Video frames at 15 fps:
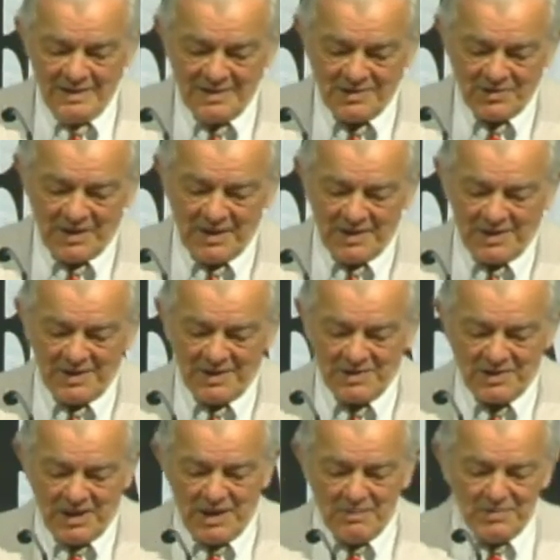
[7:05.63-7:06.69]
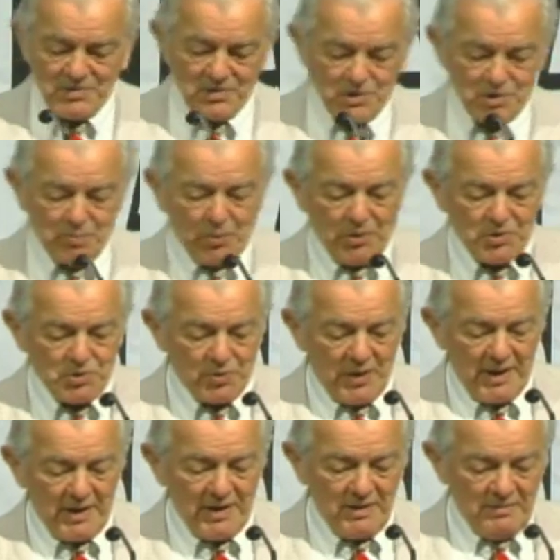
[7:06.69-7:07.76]
tried to get a job as a sports
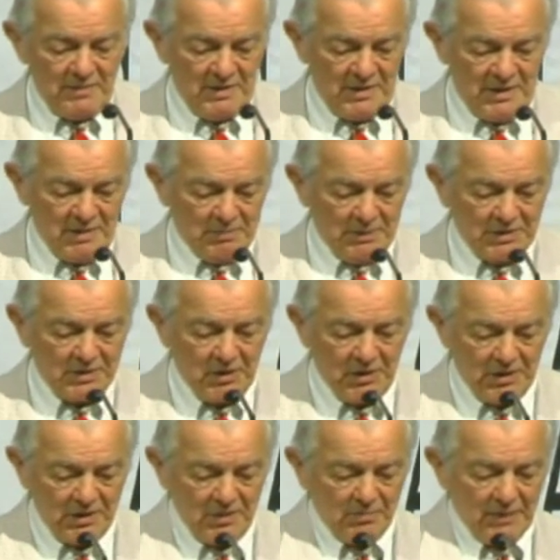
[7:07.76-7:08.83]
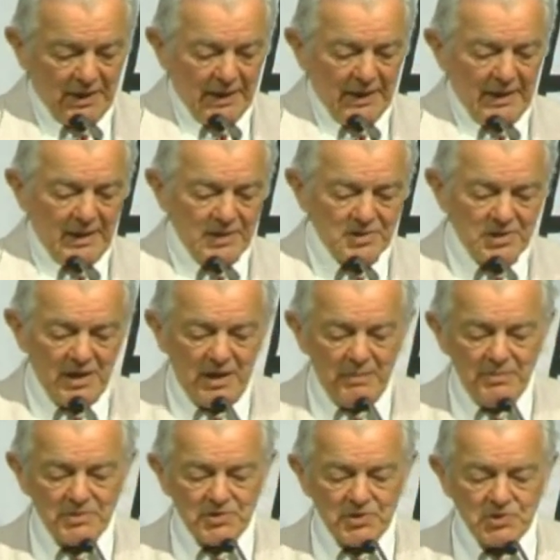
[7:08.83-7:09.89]
writer, but couldn't, but I got a job
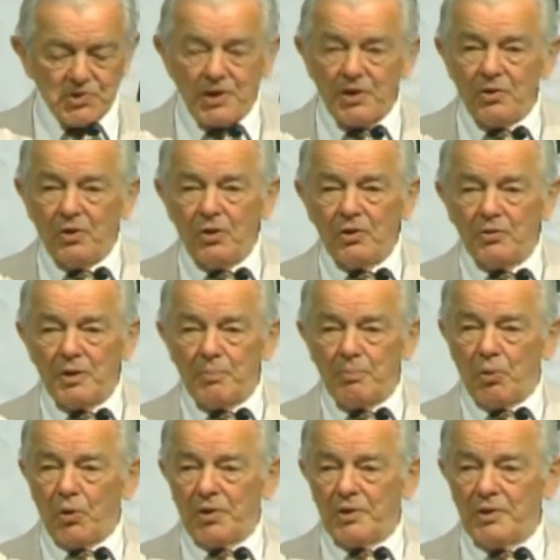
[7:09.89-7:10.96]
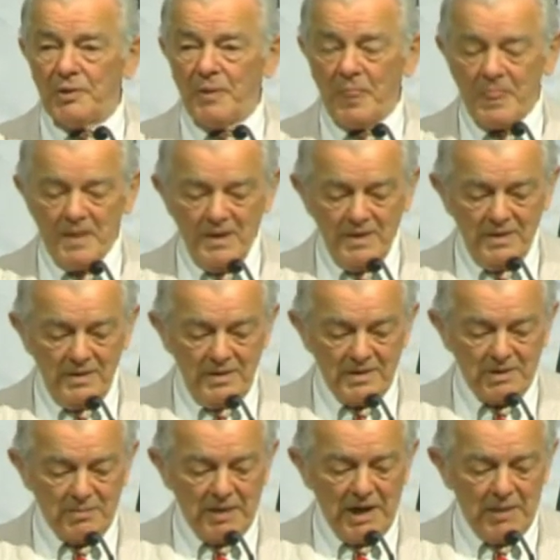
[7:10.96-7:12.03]
as a City Hall reporter at
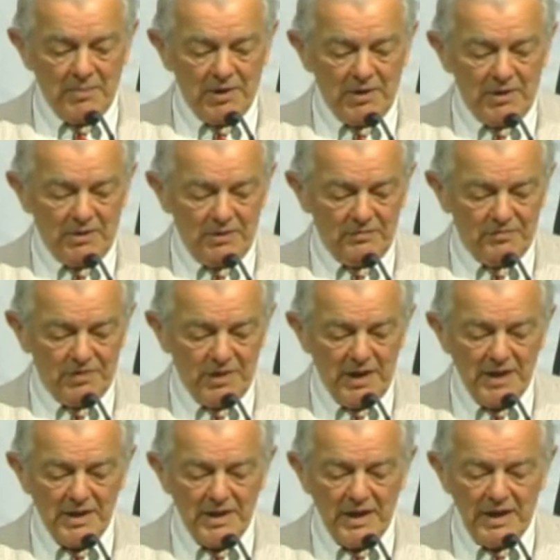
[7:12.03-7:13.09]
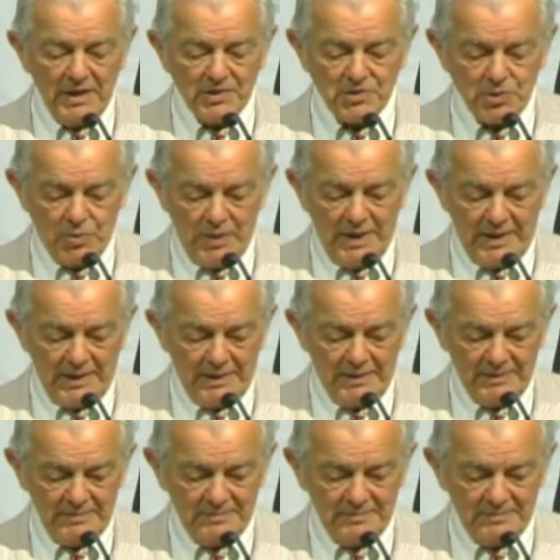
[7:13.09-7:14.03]
the Miami Herald for $90 a week.